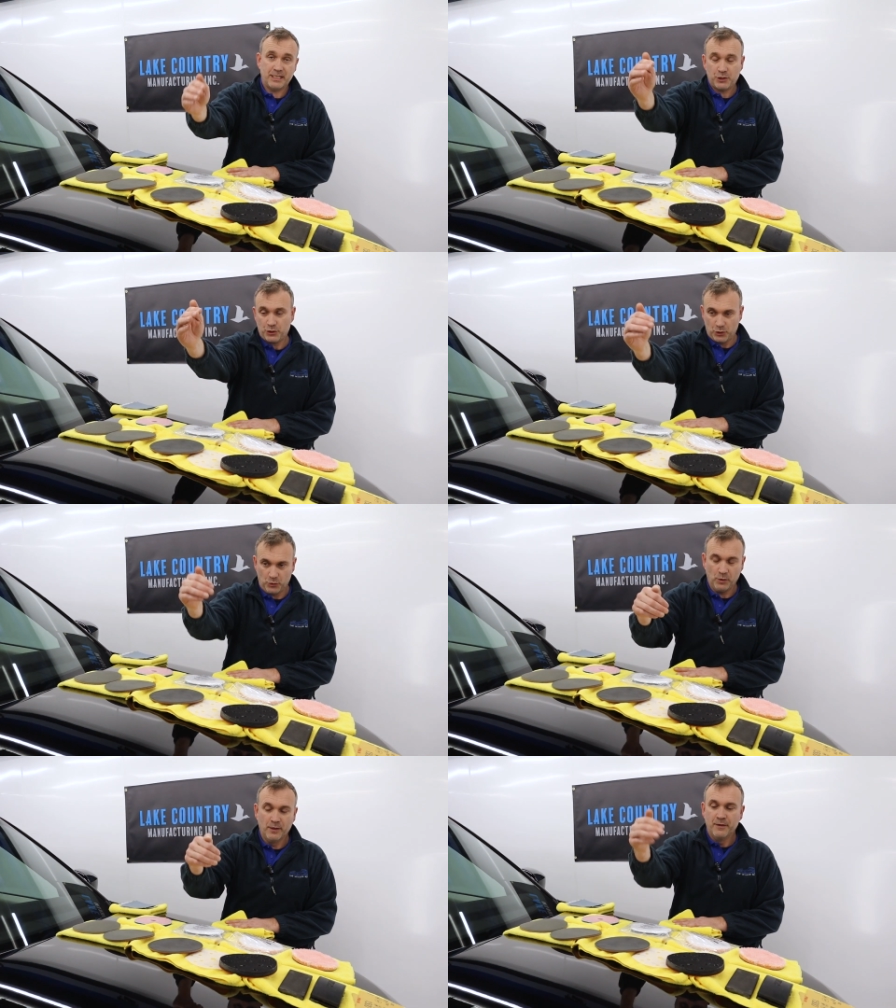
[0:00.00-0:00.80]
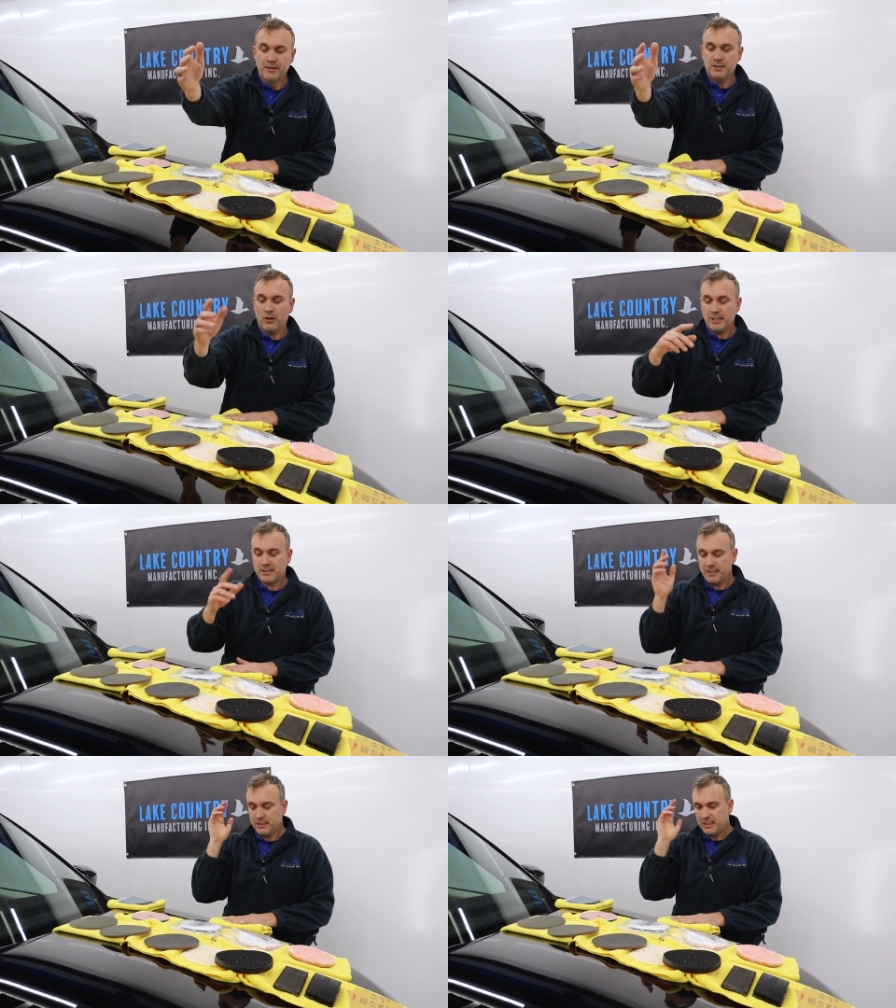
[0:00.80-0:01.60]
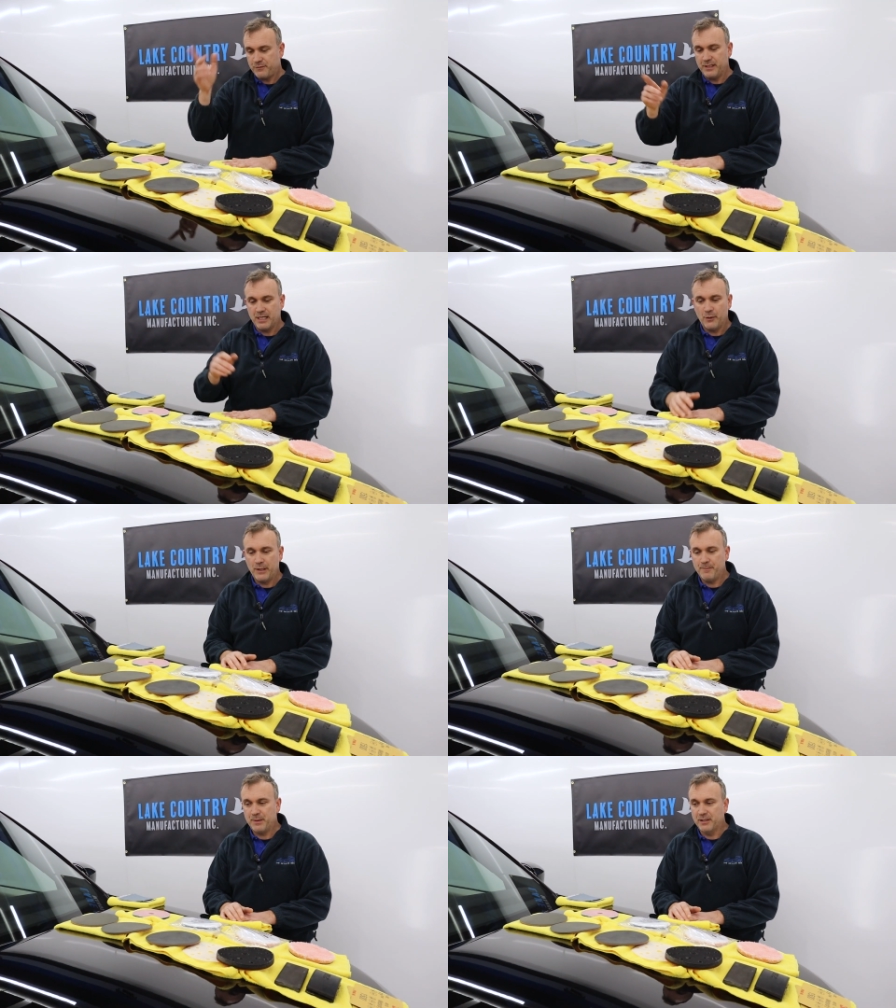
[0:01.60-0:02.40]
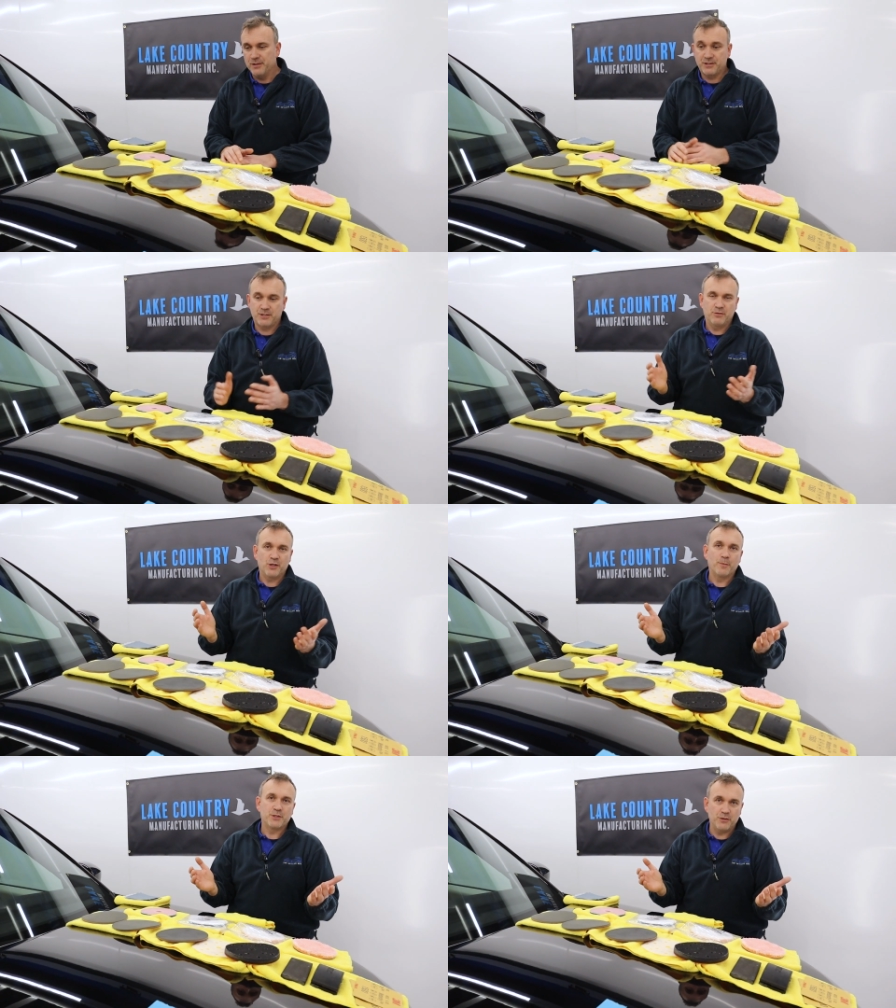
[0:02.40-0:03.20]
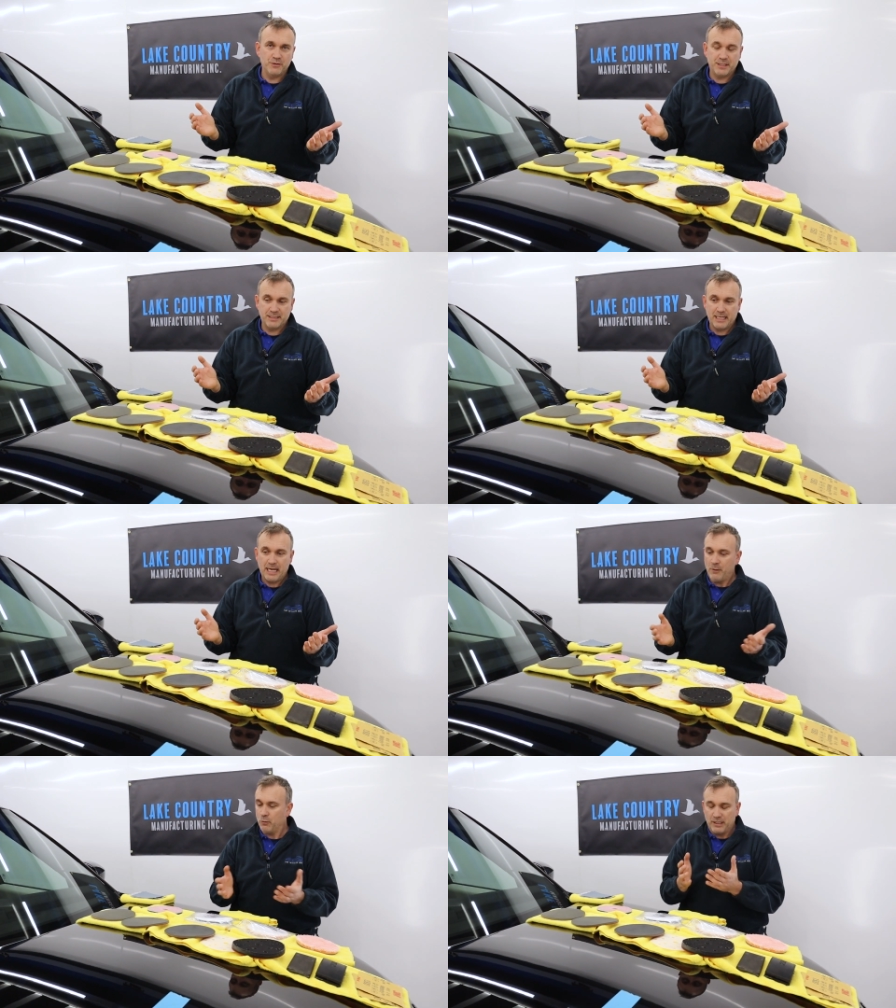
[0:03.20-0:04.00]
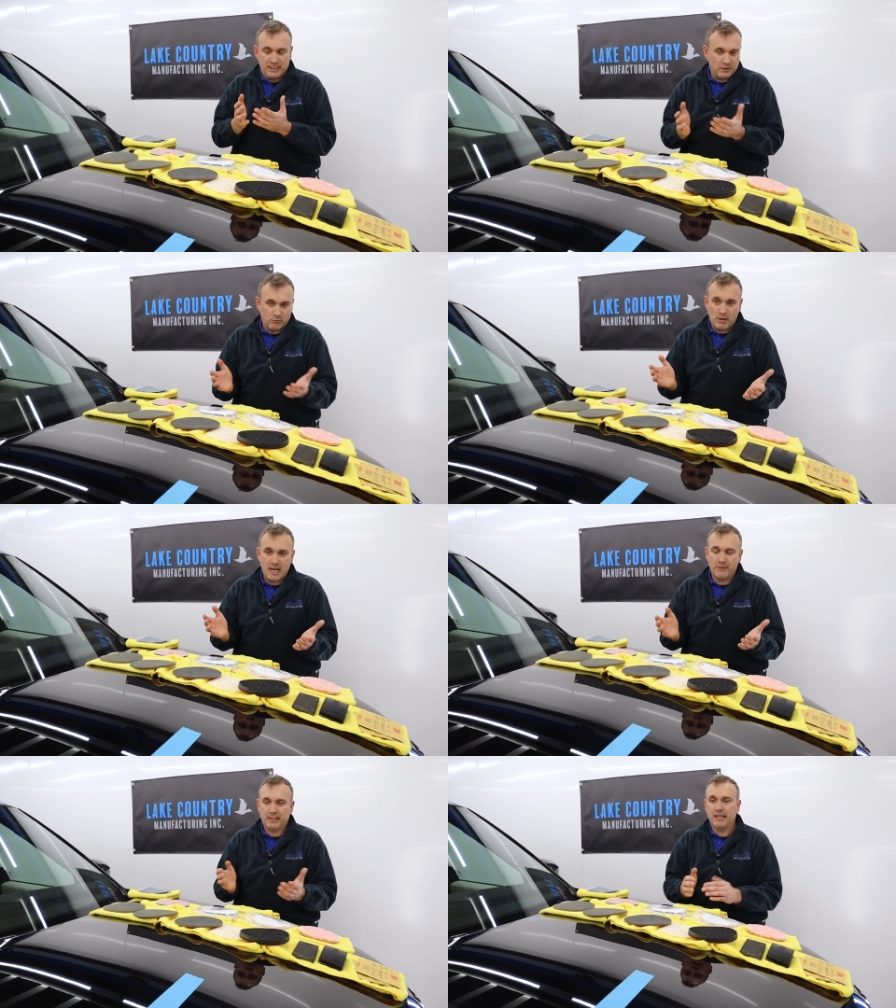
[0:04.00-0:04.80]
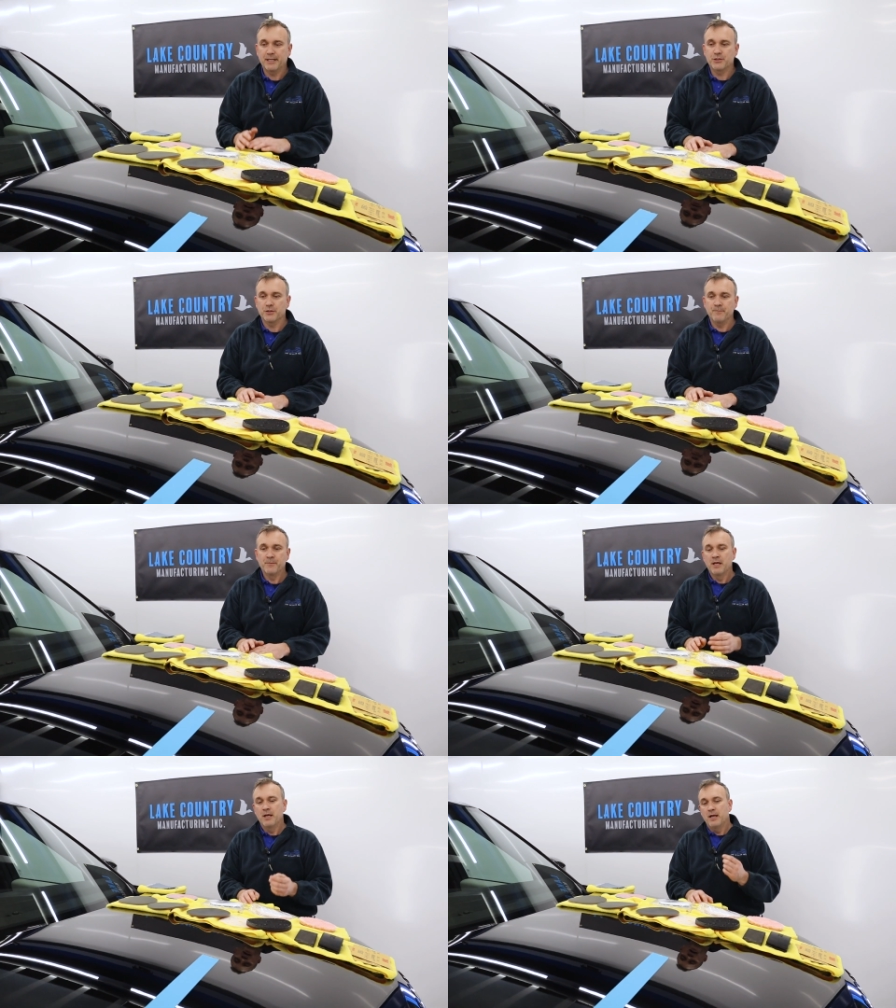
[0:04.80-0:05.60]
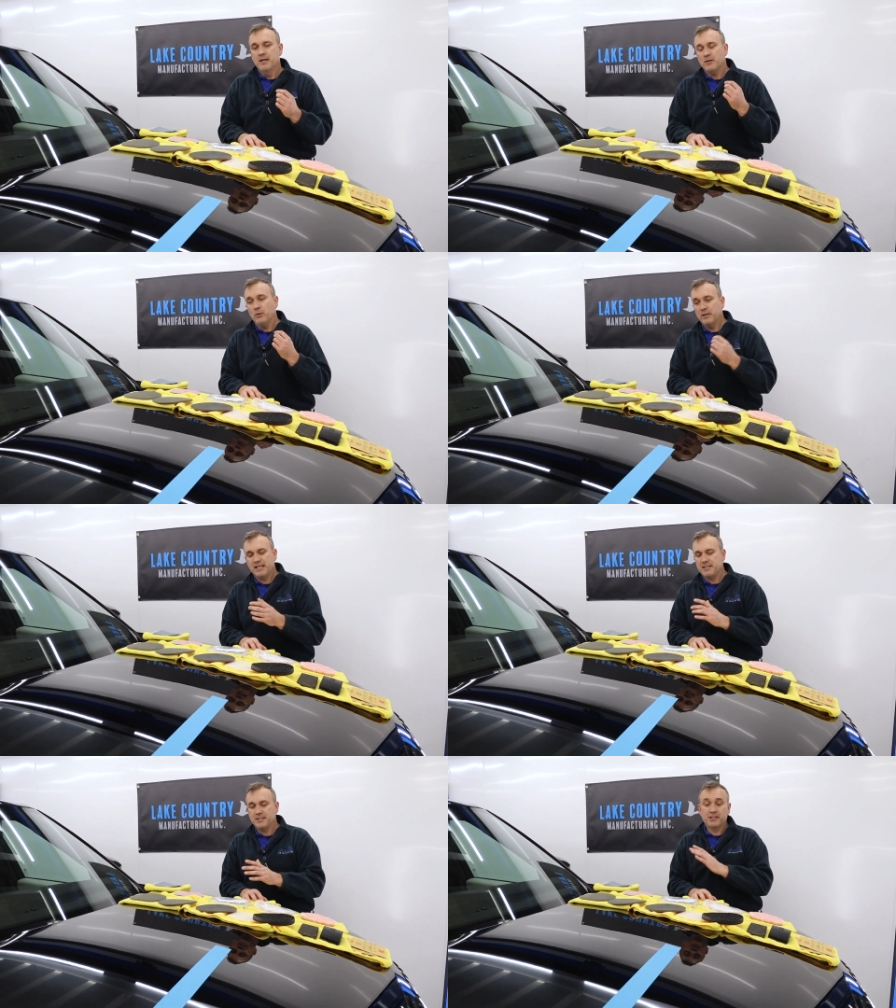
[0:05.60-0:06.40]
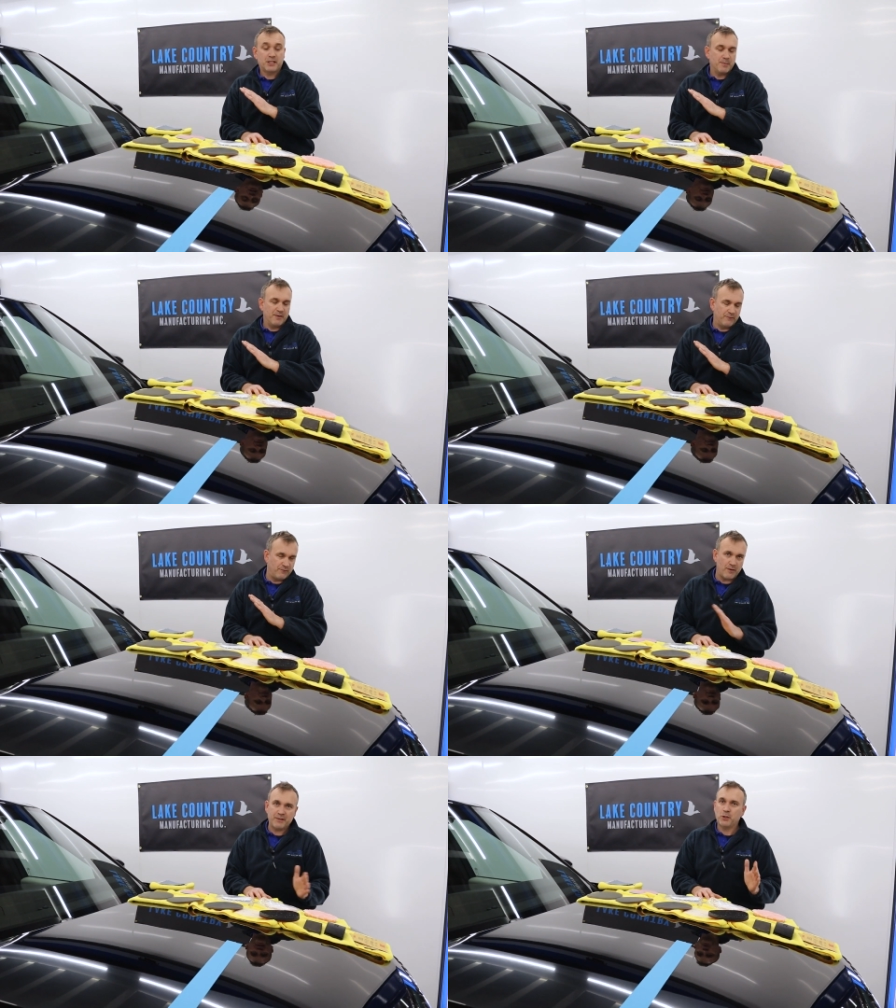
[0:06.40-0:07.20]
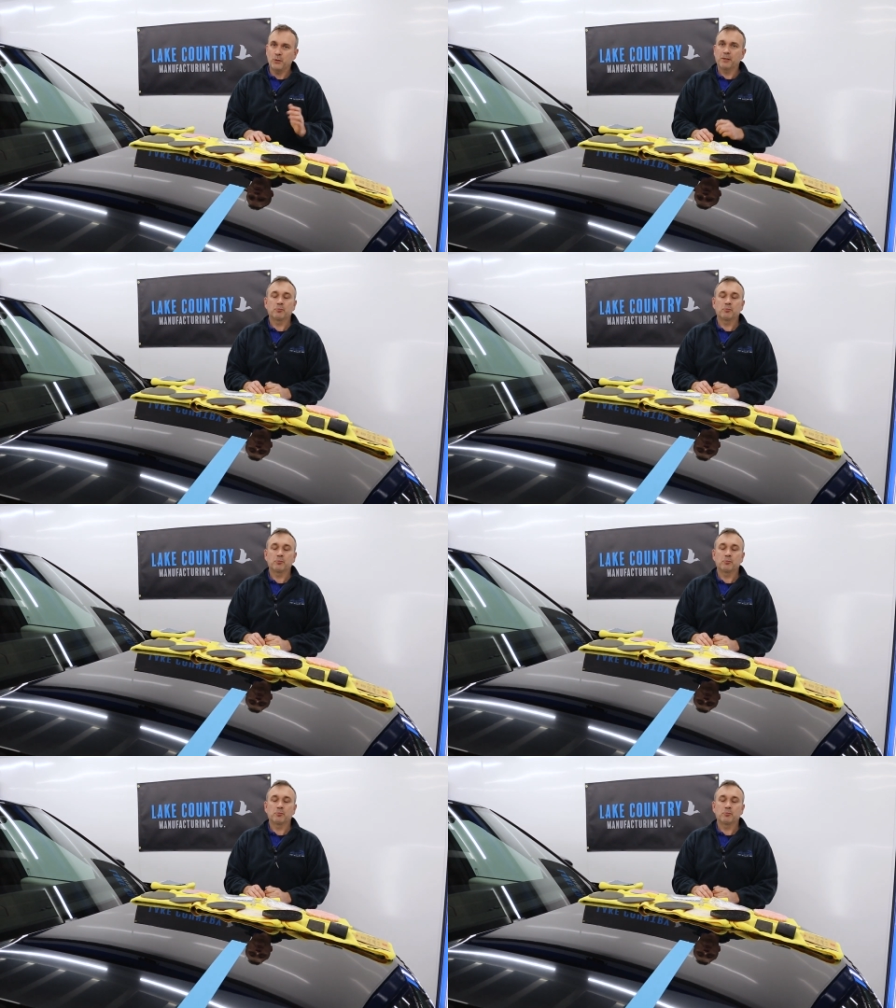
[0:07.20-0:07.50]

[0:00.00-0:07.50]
issue. So I said, let's video it because the opportunity's there. It's a rare occasion. So all it is just going to be a very quick,